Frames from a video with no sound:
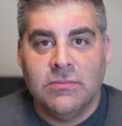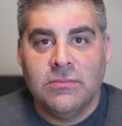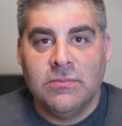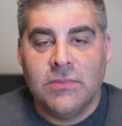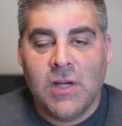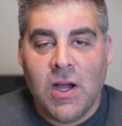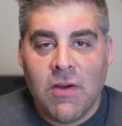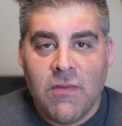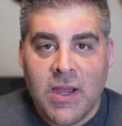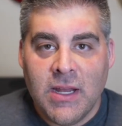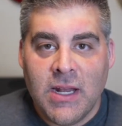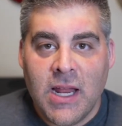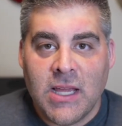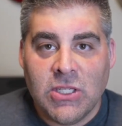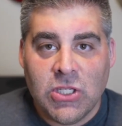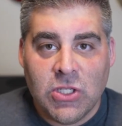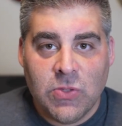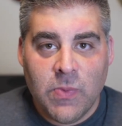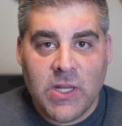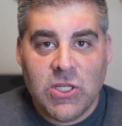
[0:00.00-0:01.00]
Alright, I
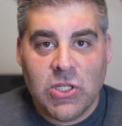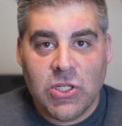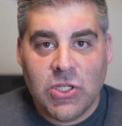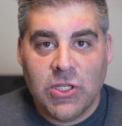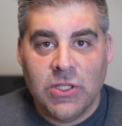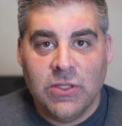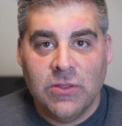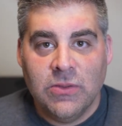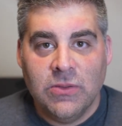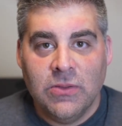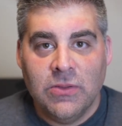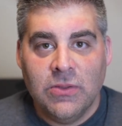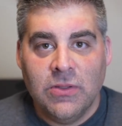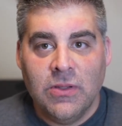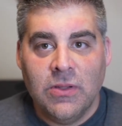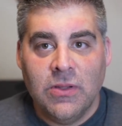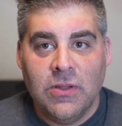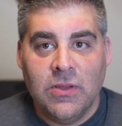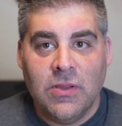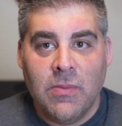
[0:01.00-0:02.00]
switched
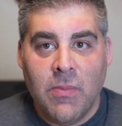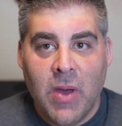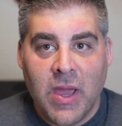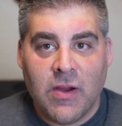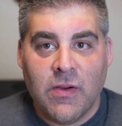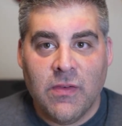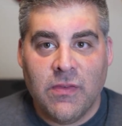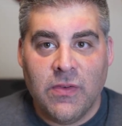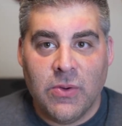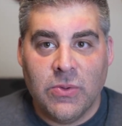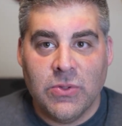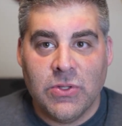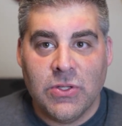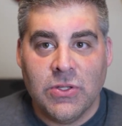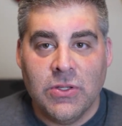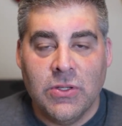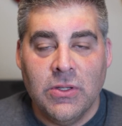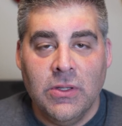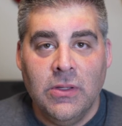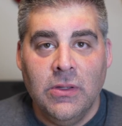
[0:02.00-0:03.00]
the
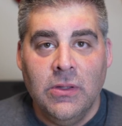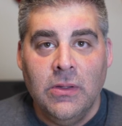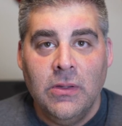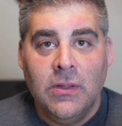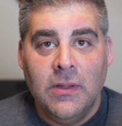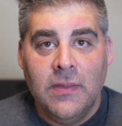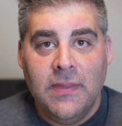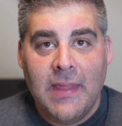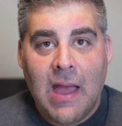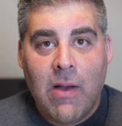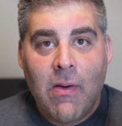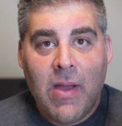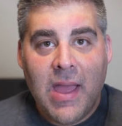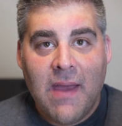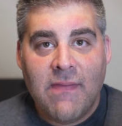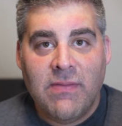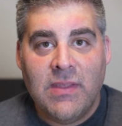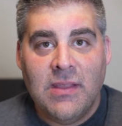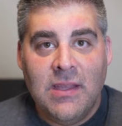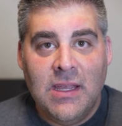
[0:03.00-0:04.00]
microphones. Now I
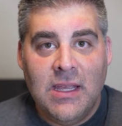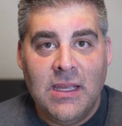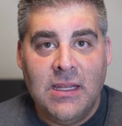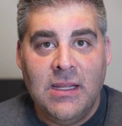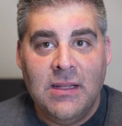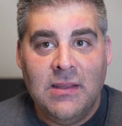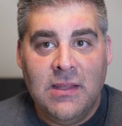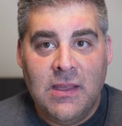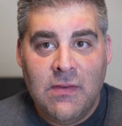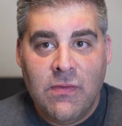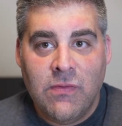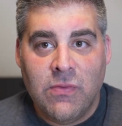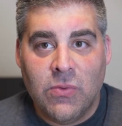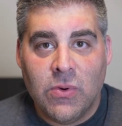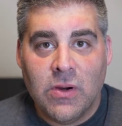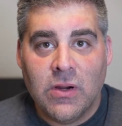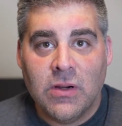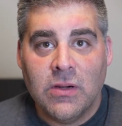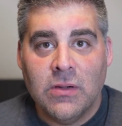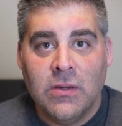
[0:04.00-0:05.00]
have the Deity
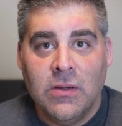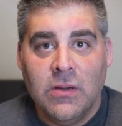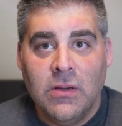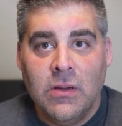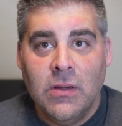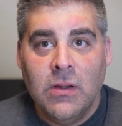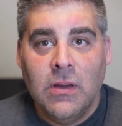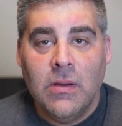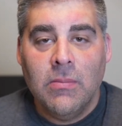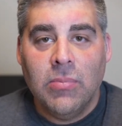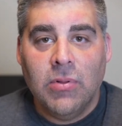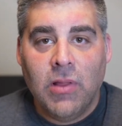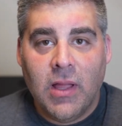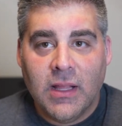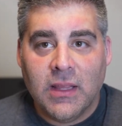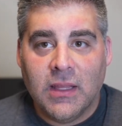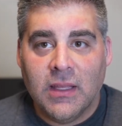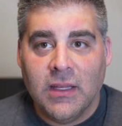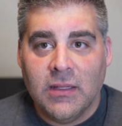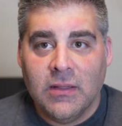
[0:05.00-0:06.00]
D4
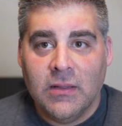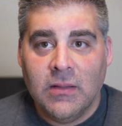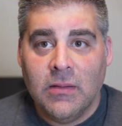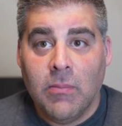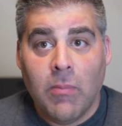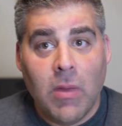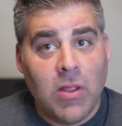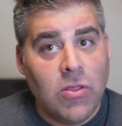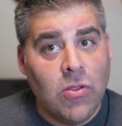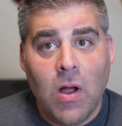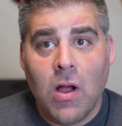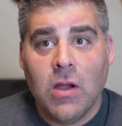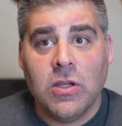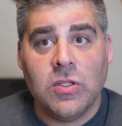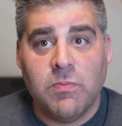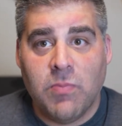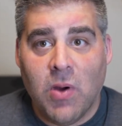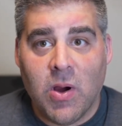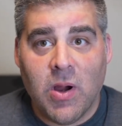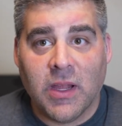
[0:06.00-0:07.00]
plugged in. My dog
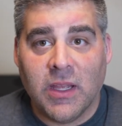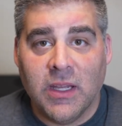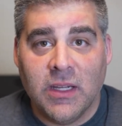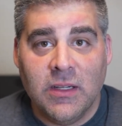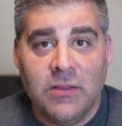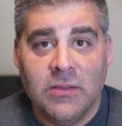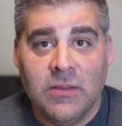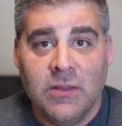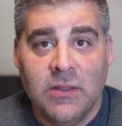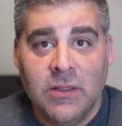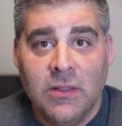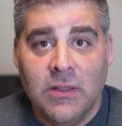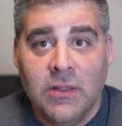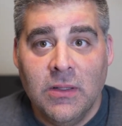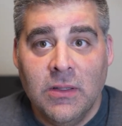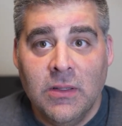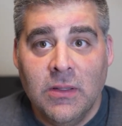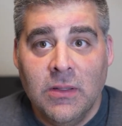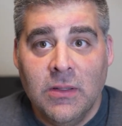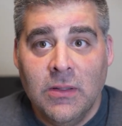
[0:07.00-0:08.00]
is barking.
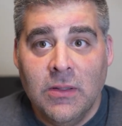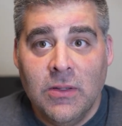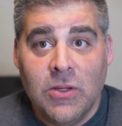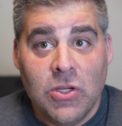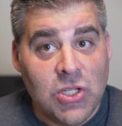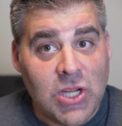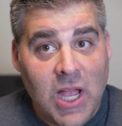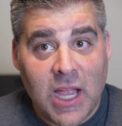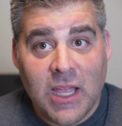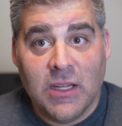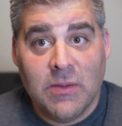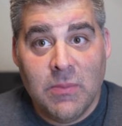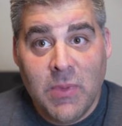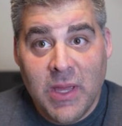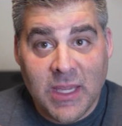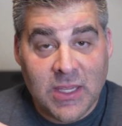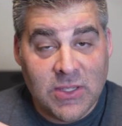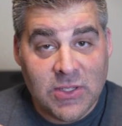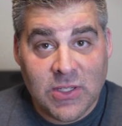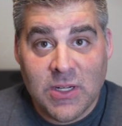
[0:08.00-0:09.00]
Shotgun
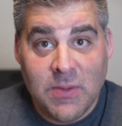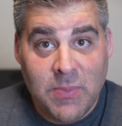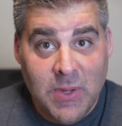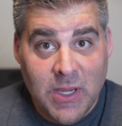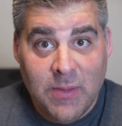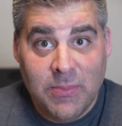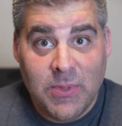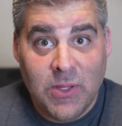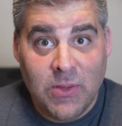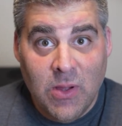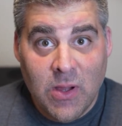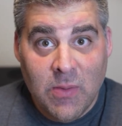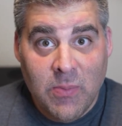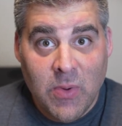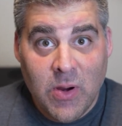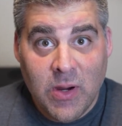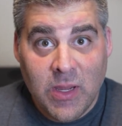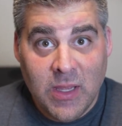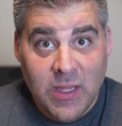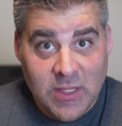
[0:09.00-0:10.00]
mic. Is it going to pick up the dog
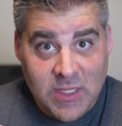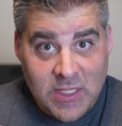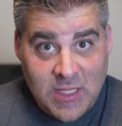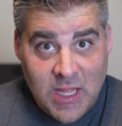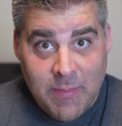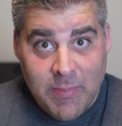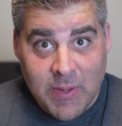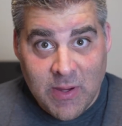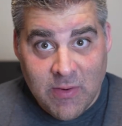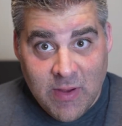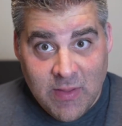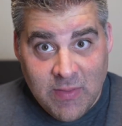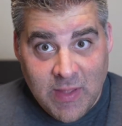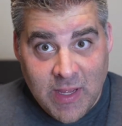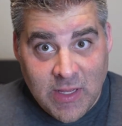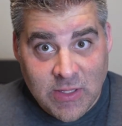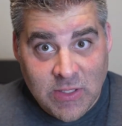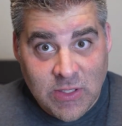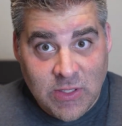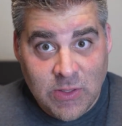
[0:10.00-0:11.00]
barking and stomping around the
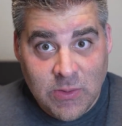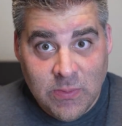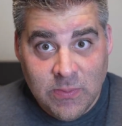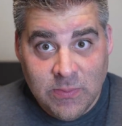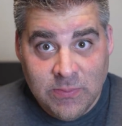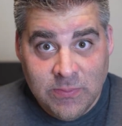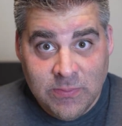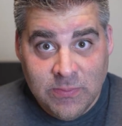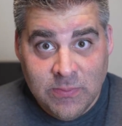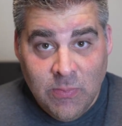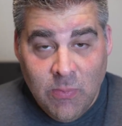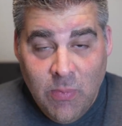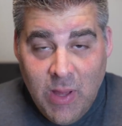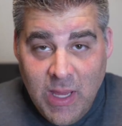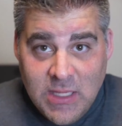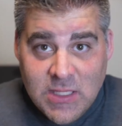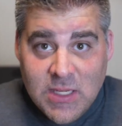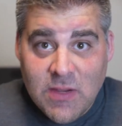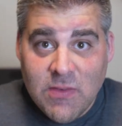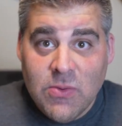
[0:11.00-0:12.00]
house too?
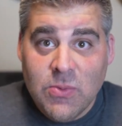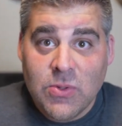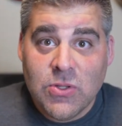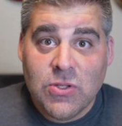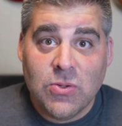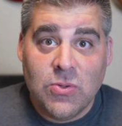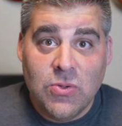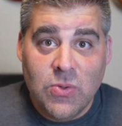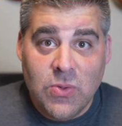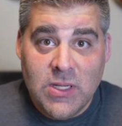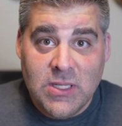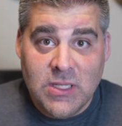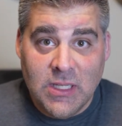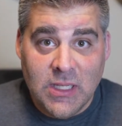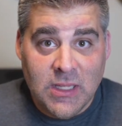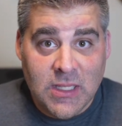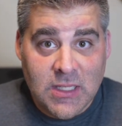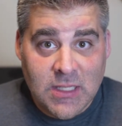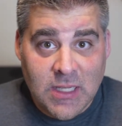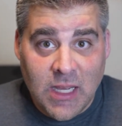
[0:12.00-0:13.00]
Why is everyone so noisy
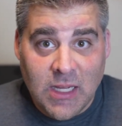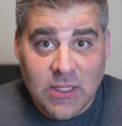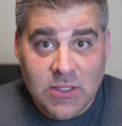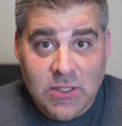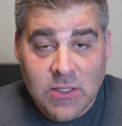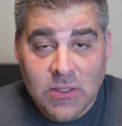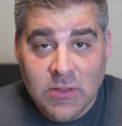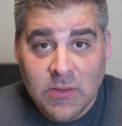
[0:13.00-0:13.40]
in this house?